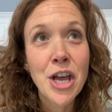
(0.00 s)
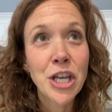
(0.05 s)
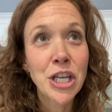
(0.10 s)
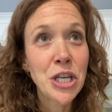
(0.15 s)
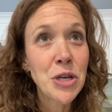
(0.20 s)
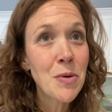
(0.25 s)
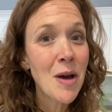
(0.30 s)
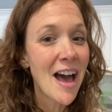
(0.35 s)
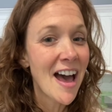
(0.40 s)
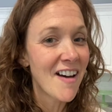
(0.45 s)

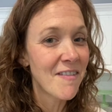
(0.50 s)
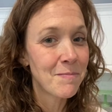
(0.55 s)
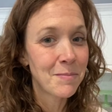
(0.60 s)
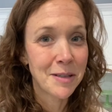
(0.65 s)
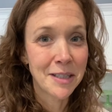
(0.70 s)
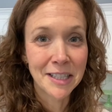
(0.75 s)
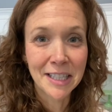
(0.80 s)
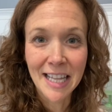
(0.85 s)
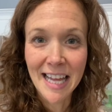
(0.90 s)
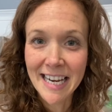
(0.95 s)
you have
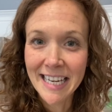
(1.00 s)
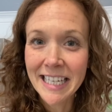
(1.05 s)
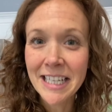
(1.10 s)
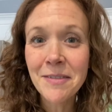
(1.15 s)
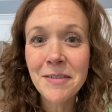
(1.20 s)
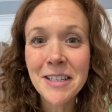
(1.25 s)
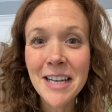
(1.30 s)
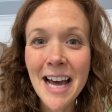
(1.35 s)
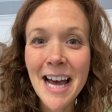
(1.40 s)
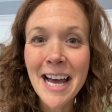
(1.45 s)
plenty
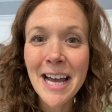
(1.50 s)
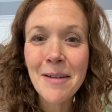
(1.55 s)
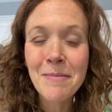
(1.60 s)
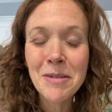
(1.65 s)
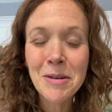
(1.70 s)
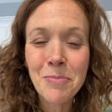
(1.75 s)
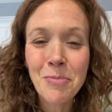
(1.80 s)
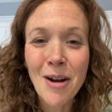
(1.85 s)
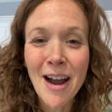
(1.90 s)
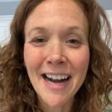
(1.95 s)
of time
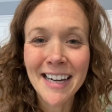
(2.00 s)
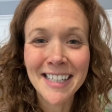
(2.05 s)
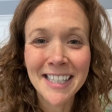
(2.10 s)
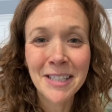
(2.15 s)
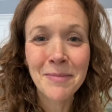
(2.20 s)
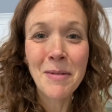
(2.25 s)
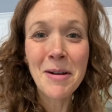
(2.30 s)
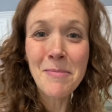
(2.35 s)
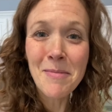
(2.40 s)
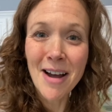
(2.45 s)
to
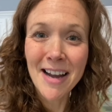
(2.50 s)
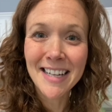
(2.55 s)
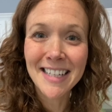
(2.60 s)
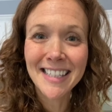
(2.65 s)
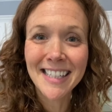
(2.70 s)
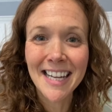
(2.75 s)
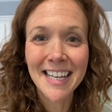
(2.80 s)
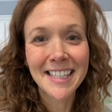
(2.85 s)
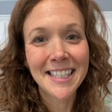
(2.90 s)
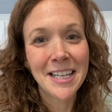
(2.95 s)
practice my
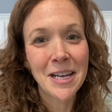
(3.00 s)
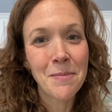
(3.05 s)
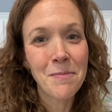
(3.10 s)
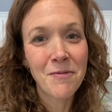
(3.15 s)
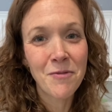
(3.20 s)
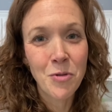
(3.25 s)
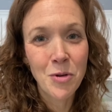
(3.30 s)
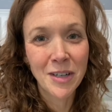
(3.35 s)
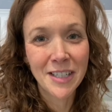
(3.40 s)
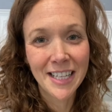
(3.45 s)
mindset tip
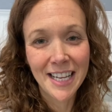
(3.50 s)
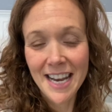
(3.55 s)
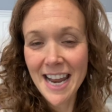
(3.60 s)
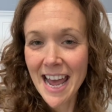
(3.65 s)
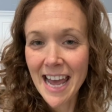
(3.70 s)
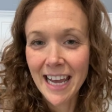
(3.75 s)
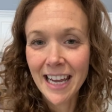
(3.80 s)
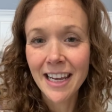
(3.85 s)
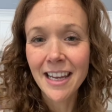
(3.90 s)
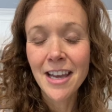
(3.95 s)
for
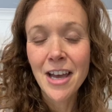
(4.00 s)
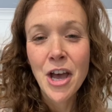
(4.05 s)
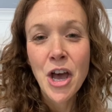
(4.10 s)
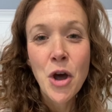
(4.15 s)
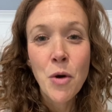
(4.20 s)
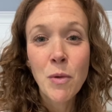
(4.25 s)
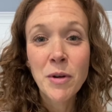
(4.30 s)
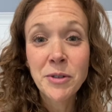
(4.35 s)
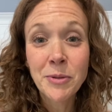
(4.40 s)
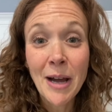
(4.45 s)
today,
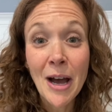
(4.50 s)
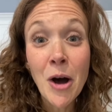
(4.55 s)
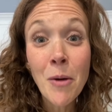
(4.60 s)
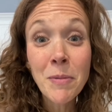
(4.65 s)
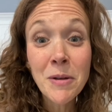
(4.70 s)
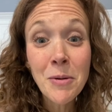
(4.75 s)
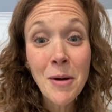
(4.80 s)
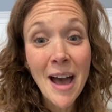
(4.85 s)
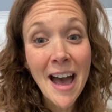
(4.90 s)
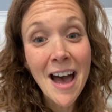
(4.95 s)
which will help
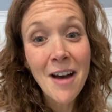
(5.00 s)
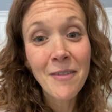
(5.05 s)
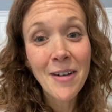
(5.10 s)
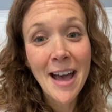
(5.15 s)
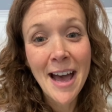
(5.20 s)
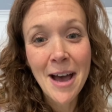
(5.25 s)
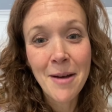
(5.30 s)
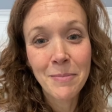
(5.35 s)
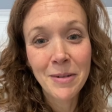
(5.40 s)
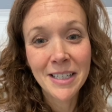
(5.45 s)
you have a
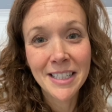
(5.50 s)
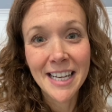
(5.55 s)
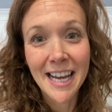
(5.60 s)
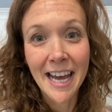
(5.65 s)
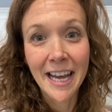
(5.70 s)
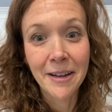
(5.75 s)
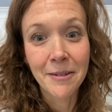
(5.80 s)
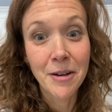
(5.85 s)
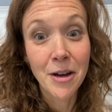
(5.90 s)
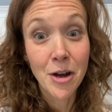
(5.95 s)
happy
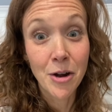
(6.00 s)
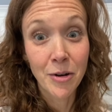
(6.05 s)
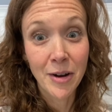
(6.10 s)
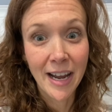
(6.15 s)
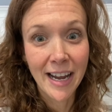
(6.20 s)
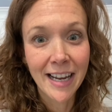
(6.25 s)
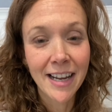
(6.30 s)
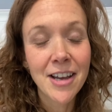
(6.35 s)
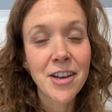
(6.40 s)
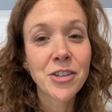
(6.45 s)
day,
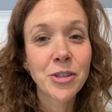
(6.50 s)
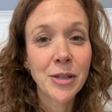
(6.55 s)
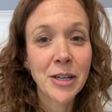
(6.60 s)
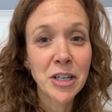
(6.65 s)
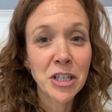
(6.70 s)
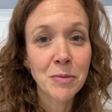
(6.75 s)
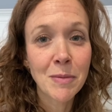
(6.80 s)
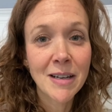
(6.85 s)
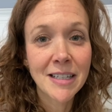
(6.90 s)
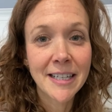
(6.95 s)
okay? So
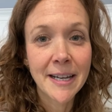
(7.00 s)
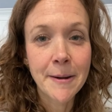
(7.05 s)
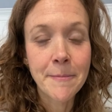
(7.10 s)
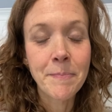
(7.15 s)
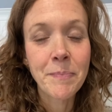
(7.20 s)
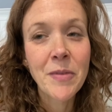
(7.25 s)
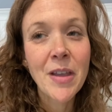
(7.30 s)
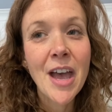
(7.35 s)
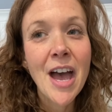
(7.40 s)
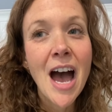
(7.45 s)
here's my tip.
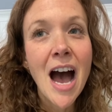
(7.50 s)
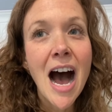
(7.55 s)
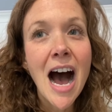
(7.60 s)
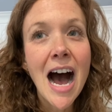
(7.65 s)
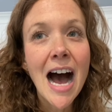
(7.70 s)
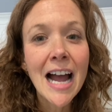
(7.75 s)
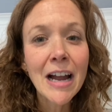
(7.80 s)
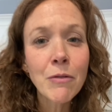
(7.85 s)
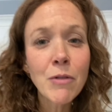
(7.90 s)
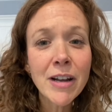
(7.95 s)

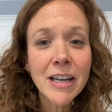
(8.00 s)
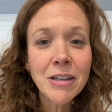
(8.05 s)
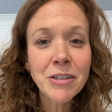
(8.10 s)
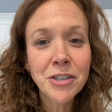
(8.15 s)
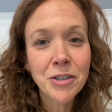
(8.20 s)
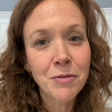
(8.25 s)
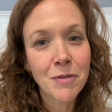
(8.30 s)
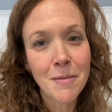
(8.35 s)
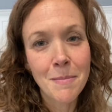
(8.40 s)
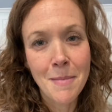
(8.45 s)
I want you
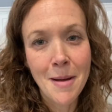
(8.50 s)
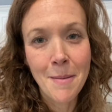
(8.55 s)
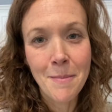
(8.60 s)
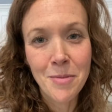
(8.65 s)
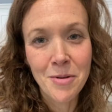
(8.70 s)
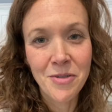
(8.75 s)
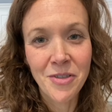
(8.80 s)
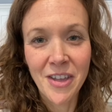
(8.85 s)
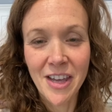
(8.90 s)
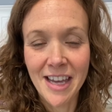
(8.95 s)
to
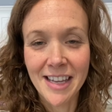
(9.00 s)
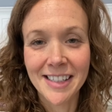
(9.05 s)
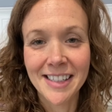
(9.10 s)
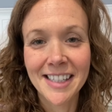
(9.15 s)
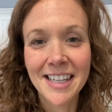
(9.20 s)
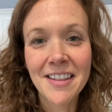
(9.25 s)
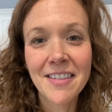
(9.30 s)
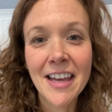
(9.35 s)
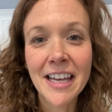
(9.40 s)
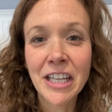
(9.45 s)
remember
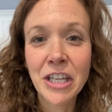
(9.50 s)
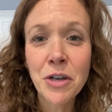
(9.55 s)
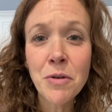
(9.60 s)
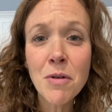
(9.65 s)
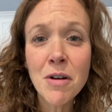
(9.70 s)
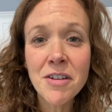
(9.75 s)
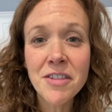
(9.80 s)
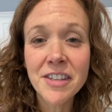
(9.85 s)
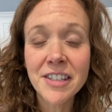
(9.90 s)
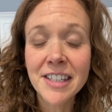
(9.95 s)
this, that you
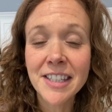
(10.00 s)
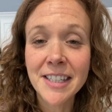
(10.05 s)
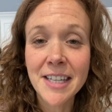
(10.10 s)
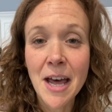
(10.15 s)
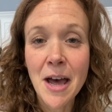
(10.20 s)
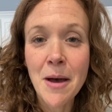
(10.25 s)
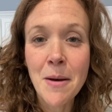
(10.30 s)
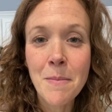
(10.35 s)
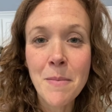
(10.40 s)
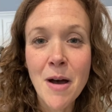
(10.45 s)
are the
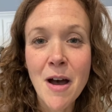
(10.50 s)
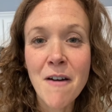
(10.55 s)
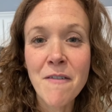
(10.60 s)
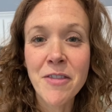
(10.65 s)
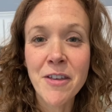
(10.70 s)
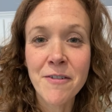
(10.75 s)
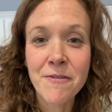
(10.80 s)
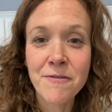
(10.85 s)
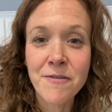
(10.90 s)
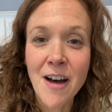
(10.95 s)
sum of
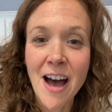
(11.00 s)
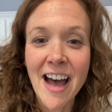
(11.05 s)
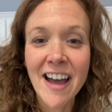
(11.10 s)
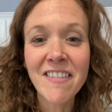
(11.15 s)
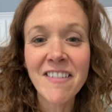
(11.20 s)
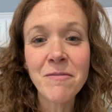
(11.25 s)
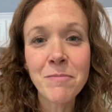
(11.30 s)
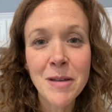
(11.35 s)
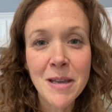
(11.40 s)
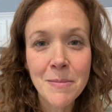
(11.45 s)
the
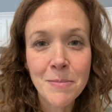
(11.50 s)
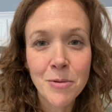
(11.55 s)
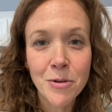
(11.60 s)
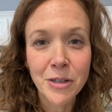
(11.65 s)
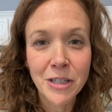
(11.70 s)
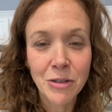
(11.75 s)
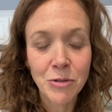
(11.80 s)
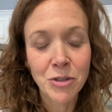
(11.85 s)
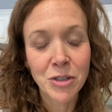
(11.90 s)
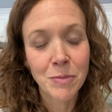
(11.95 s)
5 people
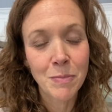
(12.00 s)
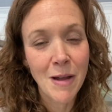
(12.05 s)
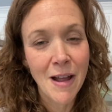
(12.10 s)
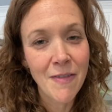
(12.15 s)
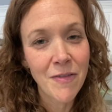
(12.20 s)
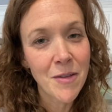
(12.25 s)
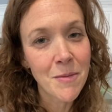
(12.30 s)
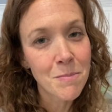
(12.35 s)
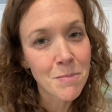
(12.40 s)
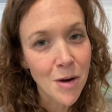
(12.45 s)
you
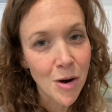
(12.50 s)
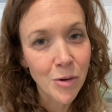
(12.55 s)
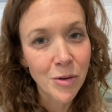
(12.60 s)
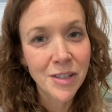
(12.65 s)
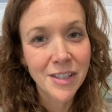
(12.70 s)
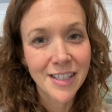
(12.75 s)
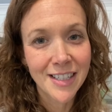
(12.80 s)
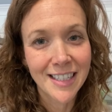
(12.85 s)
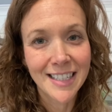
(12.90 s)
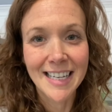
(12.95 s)
spend the
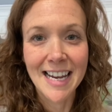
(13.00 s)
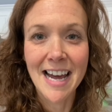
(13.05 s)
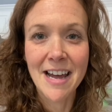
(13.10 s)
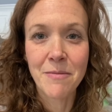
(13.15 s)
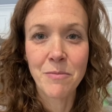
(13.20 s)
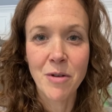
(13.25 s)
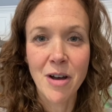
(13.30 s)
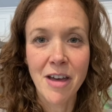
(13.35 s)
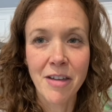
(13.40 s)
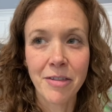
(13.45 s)
most
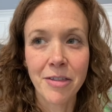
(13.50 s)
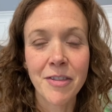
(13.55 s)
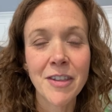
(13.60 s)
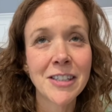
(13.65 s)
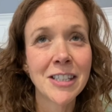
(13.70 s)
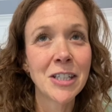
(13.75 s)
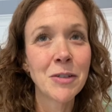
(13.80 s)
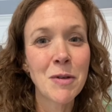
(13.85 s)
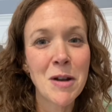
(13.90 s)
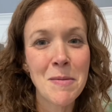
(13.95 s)
time with.
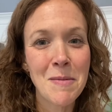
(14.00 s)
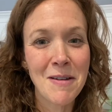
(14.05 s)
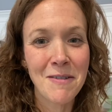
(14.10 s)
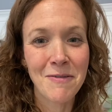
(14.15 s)
This is one of my